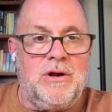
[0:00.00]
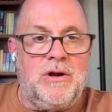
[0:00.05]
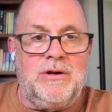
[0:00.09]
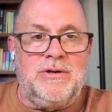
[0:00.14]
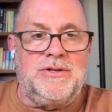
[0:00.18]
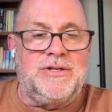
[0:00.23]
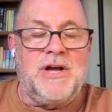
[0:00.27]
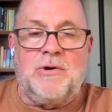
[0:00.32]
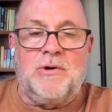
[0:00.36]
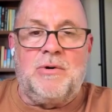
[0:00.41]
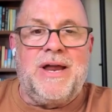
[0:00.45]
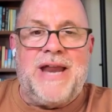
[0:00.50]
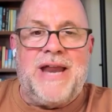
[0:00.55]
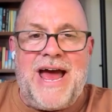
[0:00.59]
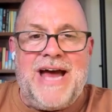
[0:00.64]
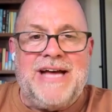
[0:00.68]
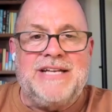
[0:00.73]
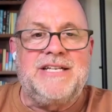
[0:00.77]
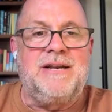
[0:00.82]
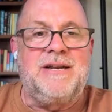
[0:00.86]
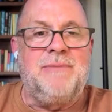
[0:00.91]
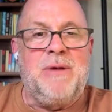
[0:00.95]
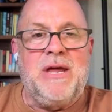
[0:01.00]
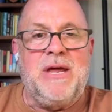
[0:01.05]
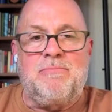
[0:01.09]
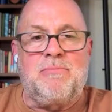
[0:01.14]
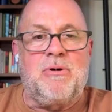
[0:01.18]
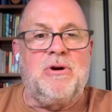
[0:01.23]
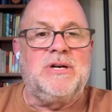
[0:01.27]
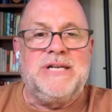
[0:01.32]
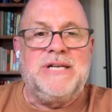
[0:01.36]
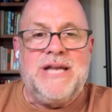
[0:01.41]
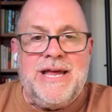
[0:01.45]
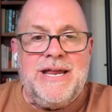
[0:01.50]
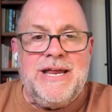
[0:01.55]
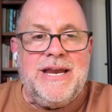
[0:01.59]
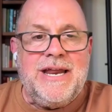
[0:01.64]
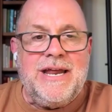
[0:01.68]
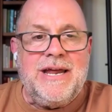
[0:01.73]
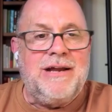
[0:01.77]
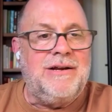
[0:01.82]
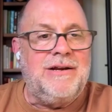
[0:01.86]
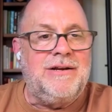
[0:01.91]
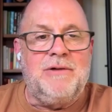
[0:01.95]
so it has to be
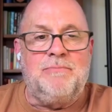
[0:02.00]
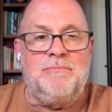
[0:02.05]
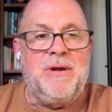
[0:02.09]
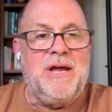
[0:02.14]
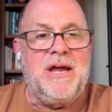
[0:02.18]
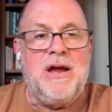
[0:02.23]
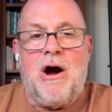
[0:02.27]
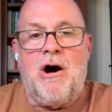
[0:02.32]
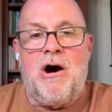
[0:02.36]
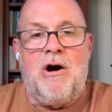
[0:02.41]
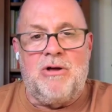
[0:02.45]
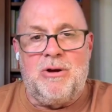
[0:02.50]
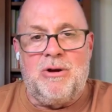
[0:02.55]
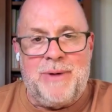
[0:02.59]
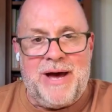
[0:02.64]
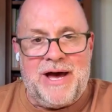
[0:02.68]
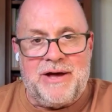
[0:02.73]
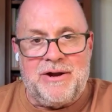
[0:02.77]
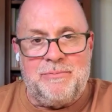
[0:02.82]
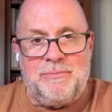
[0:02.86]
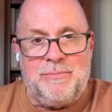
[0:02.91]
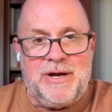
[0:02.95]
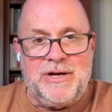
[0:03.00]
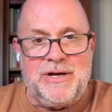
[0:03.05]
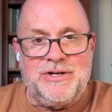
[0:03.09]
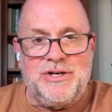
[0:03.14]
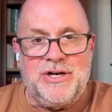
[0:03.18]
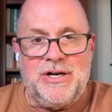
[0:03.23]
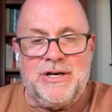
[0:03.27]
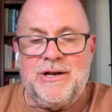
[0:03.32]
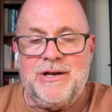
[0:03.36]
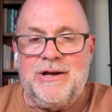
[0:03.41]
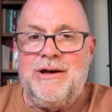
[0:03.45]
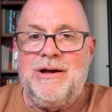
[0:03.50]
pretending to be all about a budget.